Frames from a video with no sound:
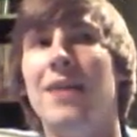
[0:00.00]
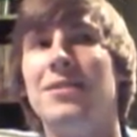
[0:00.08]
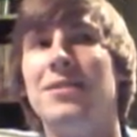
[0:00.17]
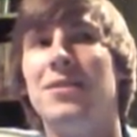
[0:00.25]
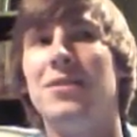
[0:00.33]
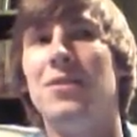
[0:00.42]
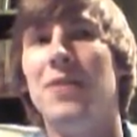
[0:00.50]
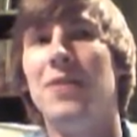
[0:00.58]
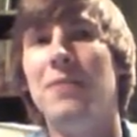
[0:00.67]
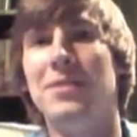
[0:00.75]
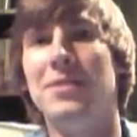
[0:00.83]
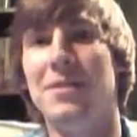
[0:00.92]
So that
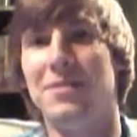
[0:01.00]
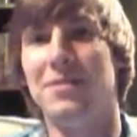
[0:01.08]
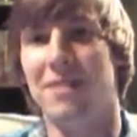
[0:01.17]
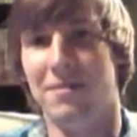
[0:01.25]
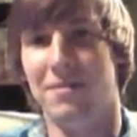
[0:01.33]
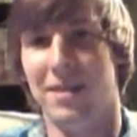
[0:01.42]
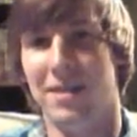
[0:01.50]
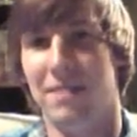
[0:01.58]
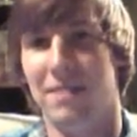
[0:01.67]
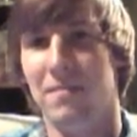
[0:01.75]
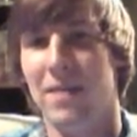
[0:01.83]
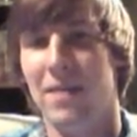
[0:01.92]
was lovely.
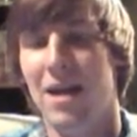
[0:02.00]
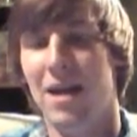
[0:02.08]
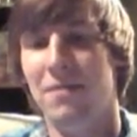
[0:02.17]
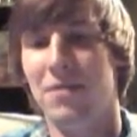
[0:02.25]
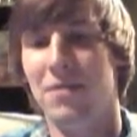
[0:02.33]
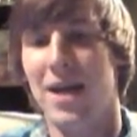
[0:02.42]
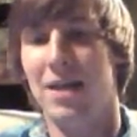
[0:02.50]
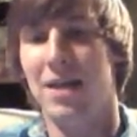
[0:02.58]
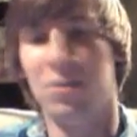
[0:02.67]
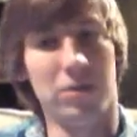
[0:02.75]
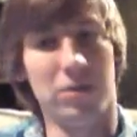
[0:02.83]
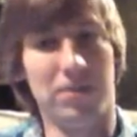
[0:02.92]
After that,
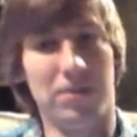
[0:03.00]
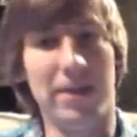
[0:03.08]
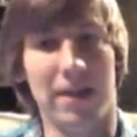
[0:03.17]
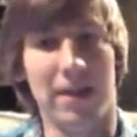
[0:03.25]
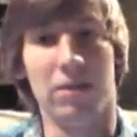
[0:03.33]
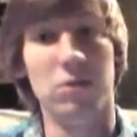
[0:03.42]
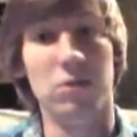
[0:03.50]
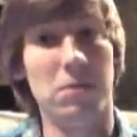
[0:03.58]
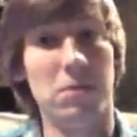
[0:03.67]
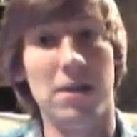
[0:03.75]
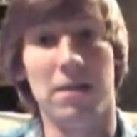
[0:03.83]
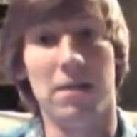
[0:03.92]
there was speaking. There was
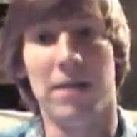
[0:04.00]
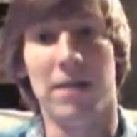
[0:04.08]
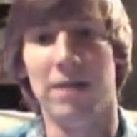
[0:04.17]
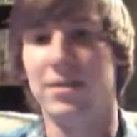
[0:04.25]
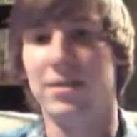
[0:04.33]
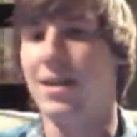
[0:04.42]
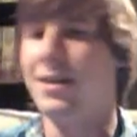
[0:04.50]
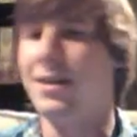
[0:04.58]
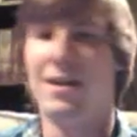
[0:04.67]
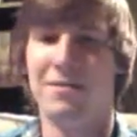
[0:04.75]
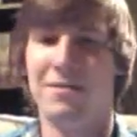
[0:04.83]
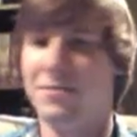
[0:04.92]
speaking in my house again.
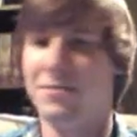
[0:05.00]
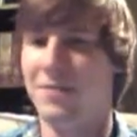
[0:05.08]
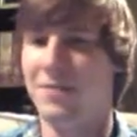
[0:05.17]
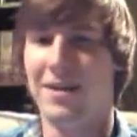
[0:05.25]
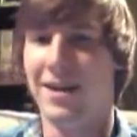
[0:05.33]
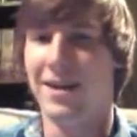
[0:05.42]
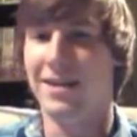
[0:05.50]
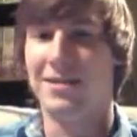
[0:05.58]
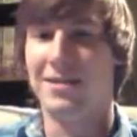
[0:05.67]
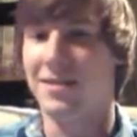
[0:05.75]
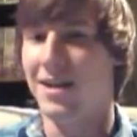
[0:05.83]
None of it was very nice.